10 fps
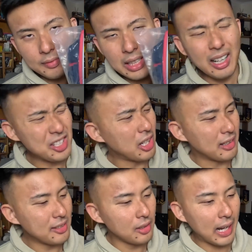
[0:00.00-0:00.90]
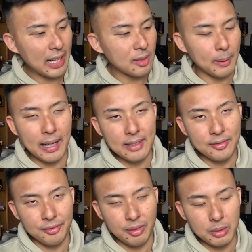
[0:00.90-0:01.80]
Actually, no, this is not an 80s player. He's
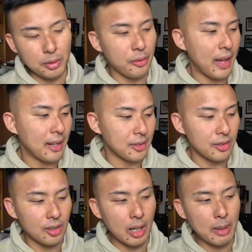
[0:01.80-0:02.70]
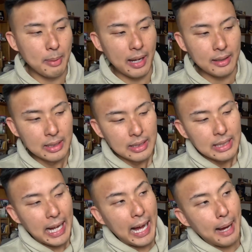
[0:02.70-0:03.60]
from the 2000s. Sorry, my bad.
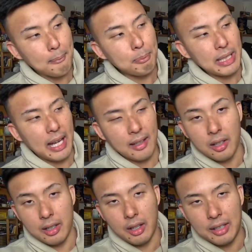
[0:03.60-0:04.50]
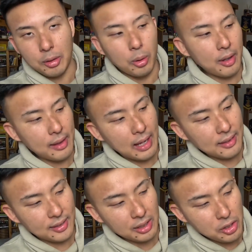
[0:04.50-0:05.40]
But yeah, got a nice order there,
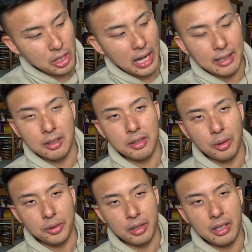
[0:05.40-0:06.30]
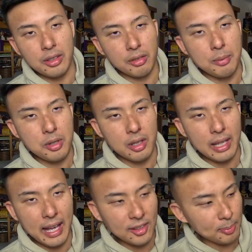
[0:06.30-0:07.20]
signature, and then he's also got an inscription,
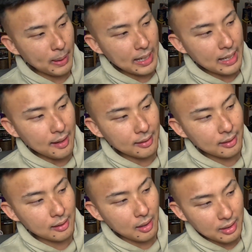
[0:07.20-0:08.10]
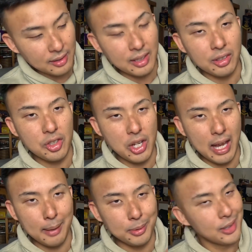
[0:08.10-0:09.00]
SB36
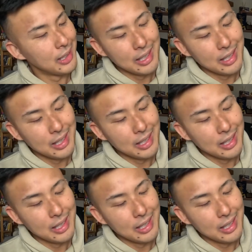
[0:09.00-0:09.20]
Champs.